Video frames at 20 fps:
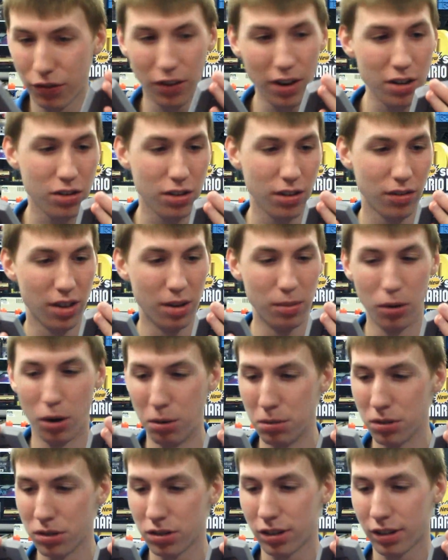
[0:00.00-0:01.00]
fronts of them
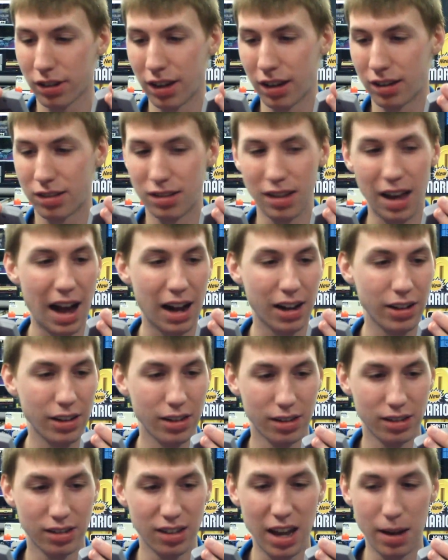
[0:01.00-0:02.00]
almost look exactly
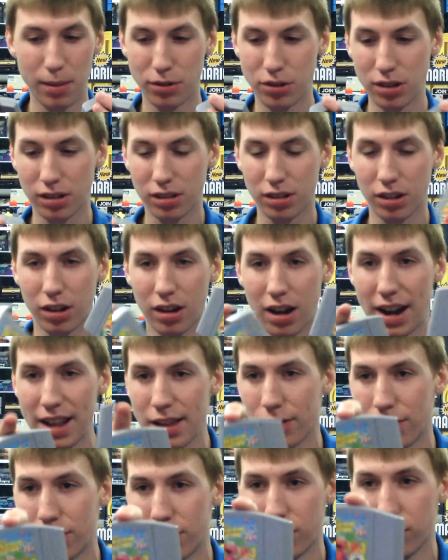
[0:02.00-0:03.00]
the same, just they're
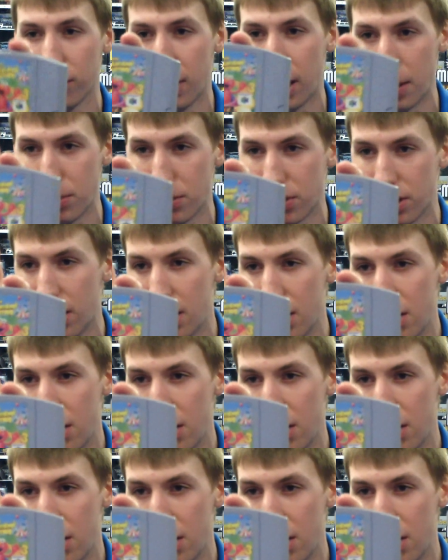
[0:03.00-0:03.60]
kind of flipped.